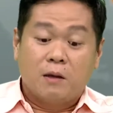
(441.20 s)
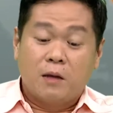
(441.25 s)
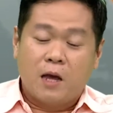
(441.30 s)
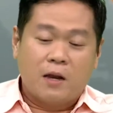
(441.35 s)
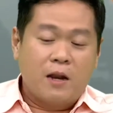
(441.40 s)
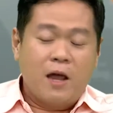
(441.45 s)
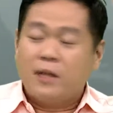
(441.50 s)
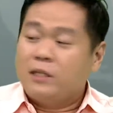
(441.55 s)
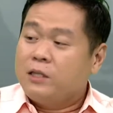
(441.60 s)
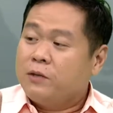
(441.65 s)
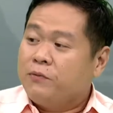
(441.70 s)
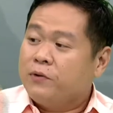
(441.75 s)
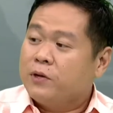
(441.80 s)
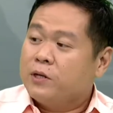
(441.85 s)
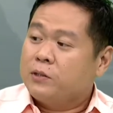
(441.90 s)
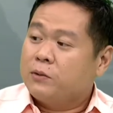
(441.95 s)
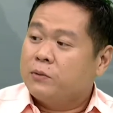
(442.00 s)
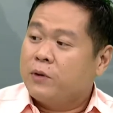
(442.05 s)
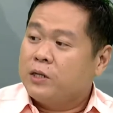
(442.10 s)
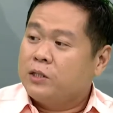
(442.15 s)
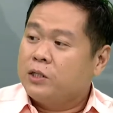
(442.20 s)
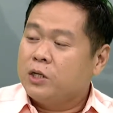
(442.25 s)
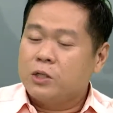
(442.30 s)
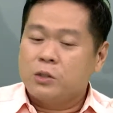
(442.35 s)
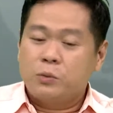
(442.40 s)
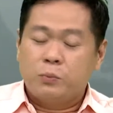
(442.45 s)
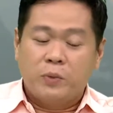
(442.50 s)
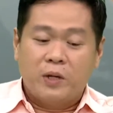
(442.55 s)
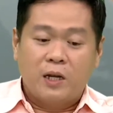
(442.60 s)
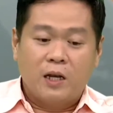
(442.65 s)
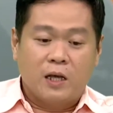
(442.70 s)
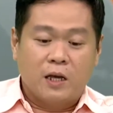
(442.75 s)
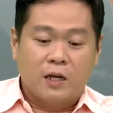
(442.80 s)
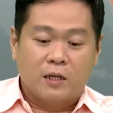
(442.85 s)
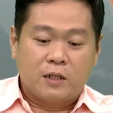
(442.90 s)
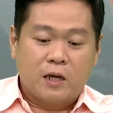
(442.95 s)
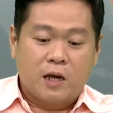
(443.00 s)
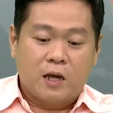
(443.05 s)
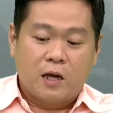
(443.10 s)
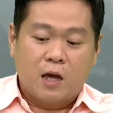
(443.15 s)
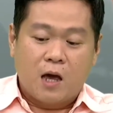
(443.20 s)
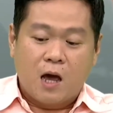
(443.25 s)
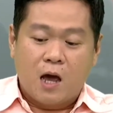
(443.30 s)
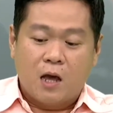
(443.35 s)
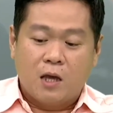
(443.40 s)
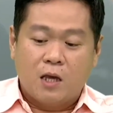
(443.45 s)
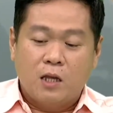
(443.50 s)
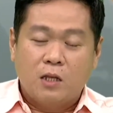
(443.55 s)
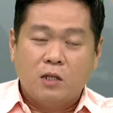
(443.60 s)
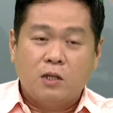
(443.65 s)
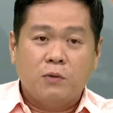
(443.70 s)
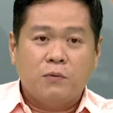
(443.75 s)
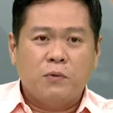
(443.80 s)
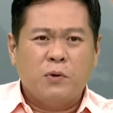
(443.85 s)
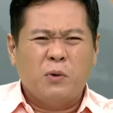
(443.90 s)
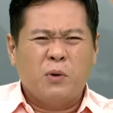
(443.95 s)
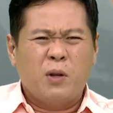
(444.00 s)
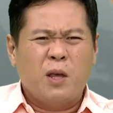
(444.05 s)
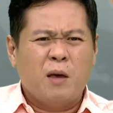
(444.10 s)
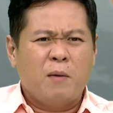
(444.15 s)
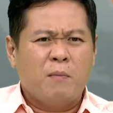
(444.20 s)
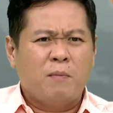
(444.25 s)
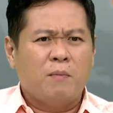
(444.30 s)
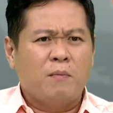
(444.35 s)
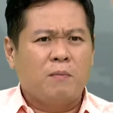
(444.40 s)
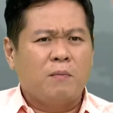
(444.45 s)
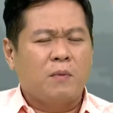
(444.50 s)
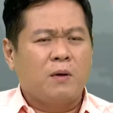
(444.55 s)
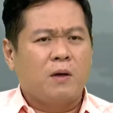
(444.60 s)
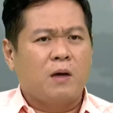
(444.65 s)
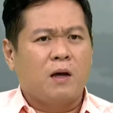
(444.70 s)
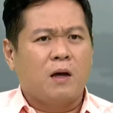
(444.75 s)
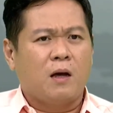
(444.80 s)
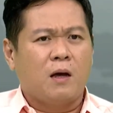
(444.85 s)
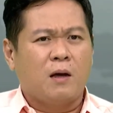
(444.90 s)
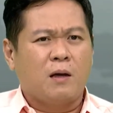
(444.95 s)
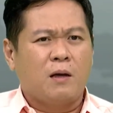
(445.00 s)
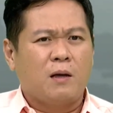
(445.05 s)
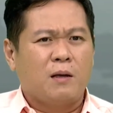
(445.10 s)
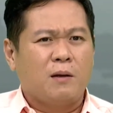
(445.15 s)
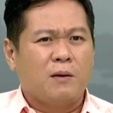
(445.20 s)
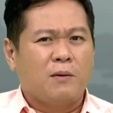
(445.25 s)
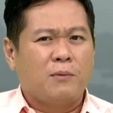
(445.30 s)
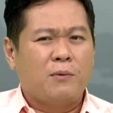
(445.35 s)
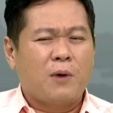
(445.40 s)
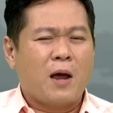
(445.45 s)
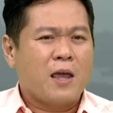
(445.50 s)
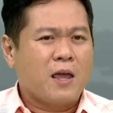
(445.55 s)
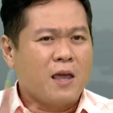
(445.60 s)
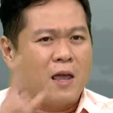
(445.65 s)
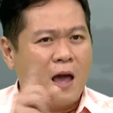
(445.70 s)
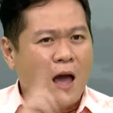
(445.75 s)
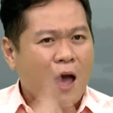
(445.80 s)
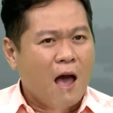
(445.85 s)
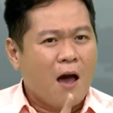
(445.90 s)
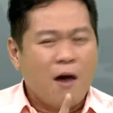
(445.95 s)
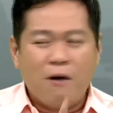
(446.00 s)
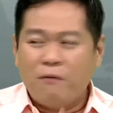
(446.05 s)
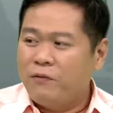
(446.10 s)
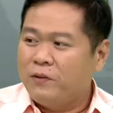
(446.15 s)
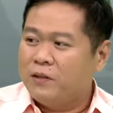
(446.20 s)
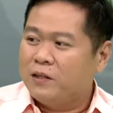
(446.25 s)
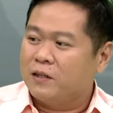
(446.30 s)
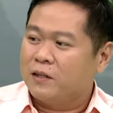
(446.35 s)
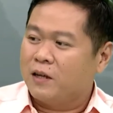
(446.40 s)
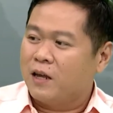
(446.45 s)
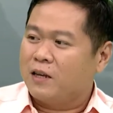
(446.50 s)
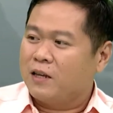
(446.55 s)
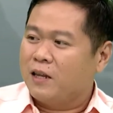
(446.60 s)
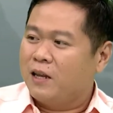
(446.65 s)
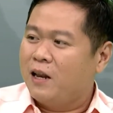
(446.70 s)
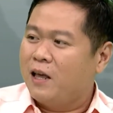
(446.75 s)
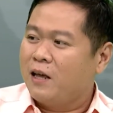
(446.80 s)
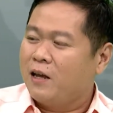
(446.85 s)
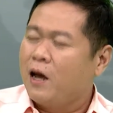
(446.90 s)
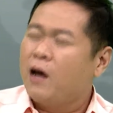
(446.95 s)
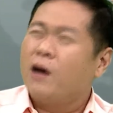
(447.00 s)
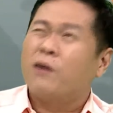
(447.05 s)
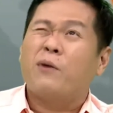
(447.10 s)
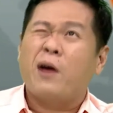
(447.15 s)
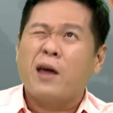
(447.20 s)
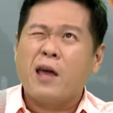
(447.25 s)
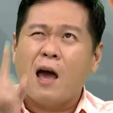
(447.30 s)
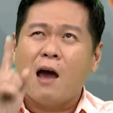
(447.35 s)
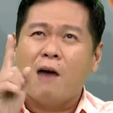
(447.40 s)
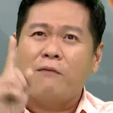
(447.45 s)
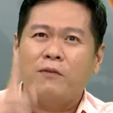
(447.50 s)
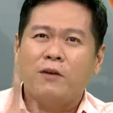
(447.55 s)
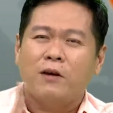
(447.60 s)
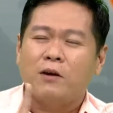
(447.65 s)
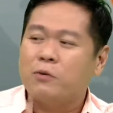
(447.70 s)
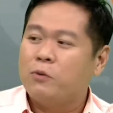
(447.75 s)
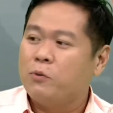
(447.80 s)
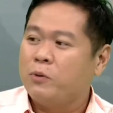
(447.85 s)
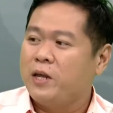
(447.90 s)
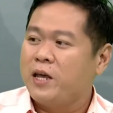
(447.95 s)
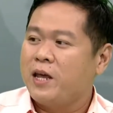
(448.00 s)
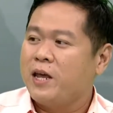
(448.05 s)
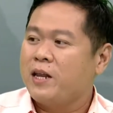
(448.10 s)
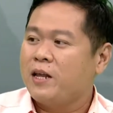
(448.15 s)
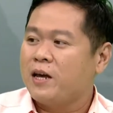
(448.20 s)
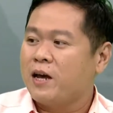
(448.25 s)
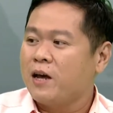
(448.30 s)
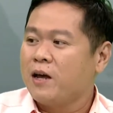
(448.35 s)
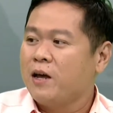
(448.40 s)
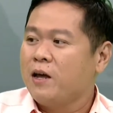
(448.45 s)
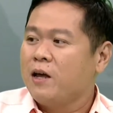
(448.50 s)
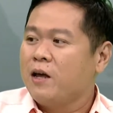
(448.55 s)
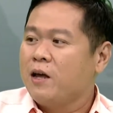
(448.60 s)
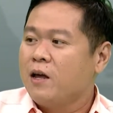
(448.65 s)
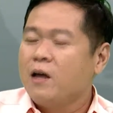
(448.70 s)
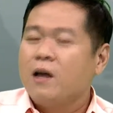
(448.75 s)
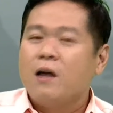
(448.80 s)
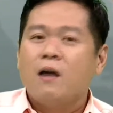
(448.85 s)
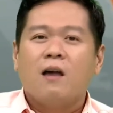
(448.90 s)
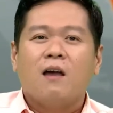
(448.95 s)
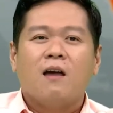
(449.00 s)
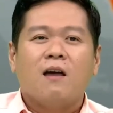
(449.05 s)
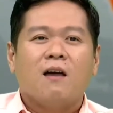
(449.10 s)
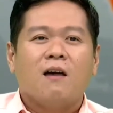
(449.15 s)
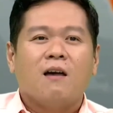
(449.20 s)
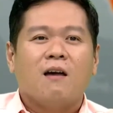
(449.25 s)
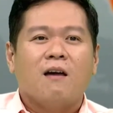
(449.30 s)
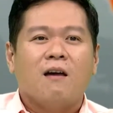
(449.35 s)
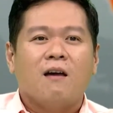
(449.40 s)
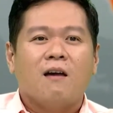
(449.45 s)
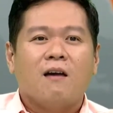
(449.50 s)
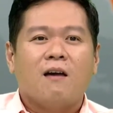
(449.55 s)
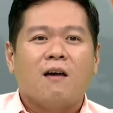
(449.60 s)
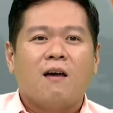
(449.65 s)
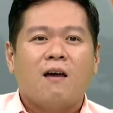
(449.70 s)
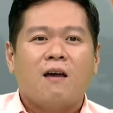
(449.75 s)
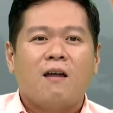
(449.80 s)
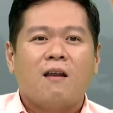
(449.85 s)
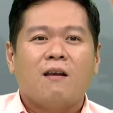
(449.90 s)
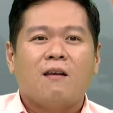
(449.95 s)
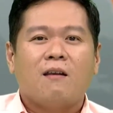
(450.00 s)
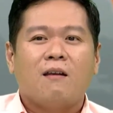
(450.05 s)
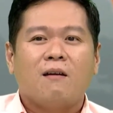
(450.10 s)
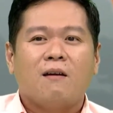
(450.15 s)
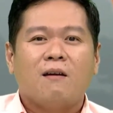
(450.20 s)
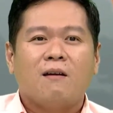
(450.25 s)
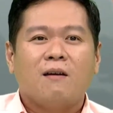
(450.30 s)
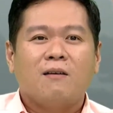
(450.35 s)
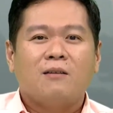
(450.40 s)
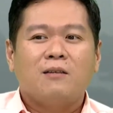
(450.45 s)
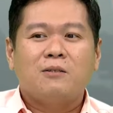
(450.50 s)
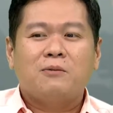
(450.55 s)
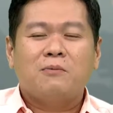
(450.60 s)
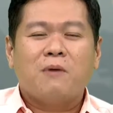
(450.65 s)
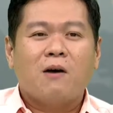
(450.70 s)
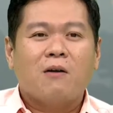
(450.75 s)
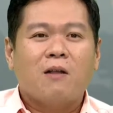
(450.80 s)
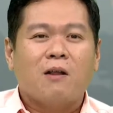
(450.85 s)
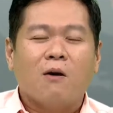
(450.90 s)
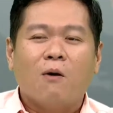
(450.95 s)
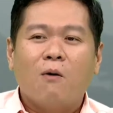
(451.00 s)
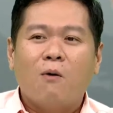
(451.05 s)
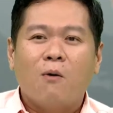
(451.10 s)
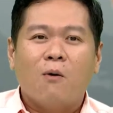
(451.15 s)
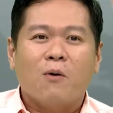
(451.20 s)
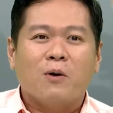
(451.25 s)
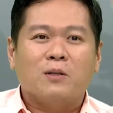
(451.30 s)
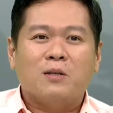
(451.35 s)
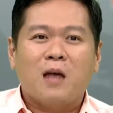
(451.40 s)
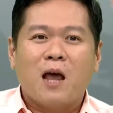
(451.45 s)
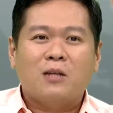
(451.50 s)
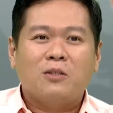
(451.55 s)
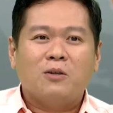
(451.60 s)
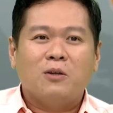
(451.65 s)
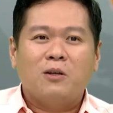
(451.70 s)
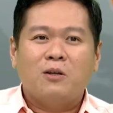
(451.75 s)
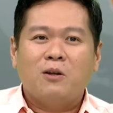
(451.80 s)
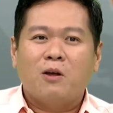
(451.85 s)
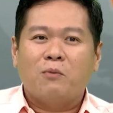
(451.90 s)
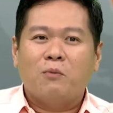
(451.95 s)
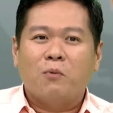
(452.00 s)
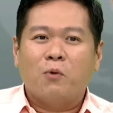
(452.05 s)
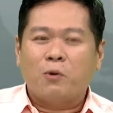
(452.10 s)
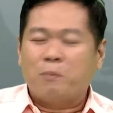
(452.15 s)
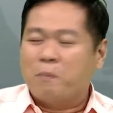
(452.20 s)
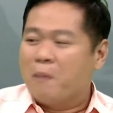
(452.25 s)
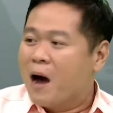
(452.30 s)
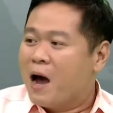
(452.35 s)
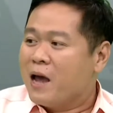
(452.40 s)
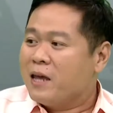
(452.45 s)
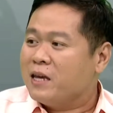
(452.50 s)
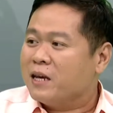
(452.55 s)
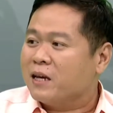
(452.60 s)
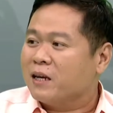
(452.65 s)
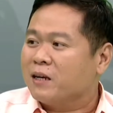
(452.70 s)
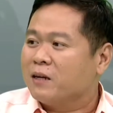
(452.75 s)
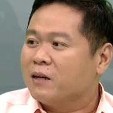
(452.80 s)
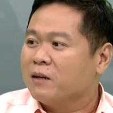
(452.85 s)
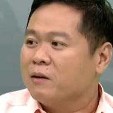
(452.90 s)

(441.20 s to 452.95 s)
Yeah, that's the first red shirt village. I interviewed them right after a coup d'etat, and I just found that it's actually not vote buying.